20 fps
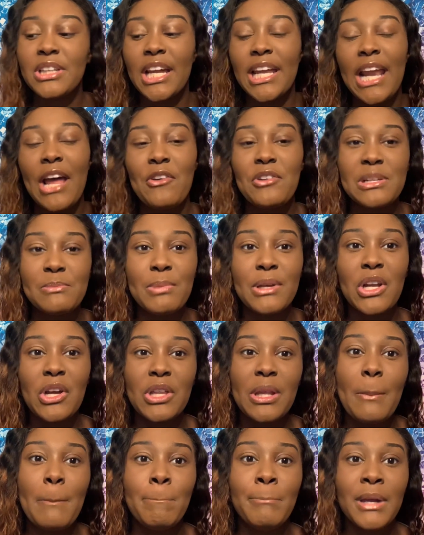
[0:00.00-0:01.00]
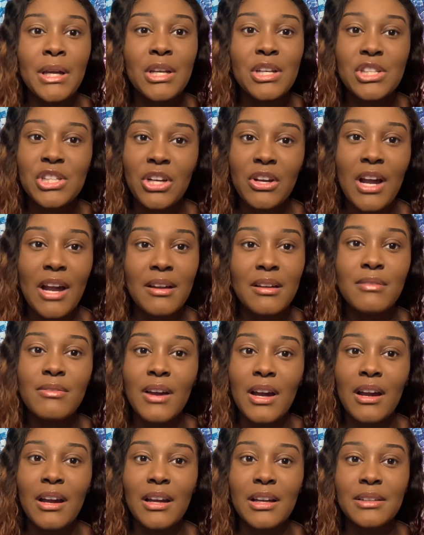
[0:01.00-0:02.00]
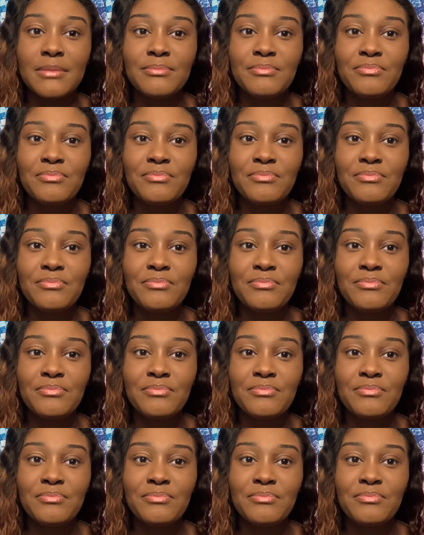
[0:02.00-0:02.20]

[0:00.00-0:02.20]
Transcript: and I would put on the biggest shirt I could find,